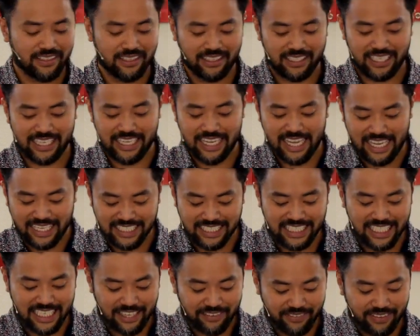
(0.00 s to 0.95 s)
He has
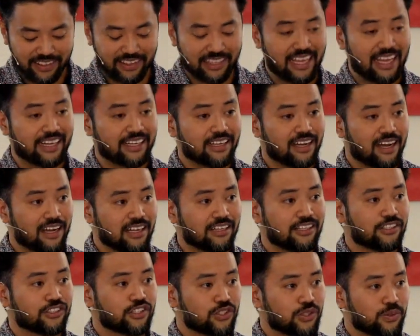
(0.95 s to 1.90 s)
given that
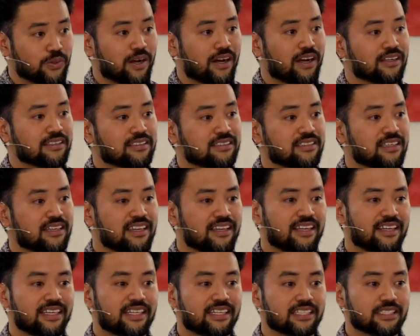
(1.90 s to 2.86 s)
unto us.
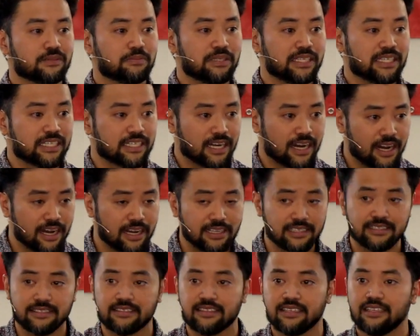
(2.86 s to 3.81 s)
It is
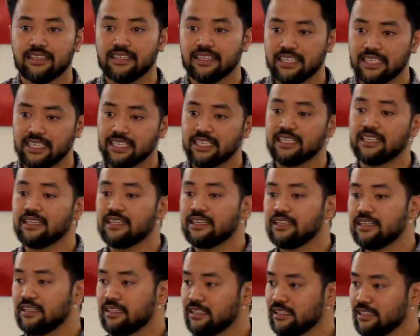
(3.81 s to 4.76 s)
because he
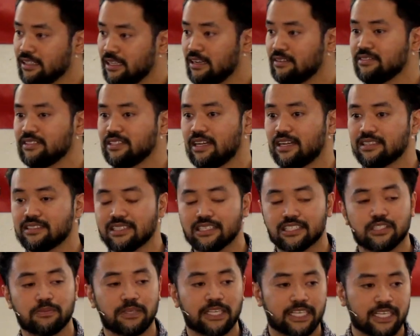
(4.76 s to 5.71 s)
loves us, it's
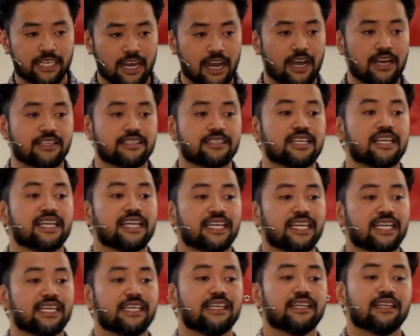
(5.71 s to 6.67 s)
because
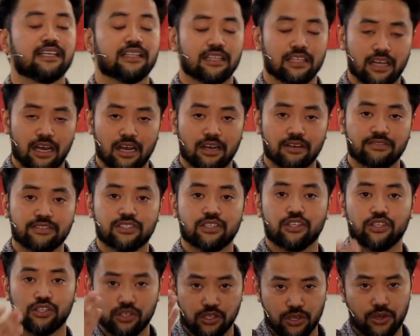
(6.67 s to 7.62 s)
he loves
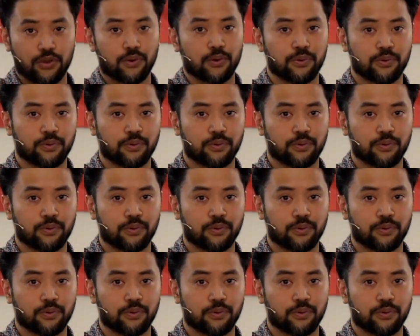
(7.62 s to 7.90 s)
you.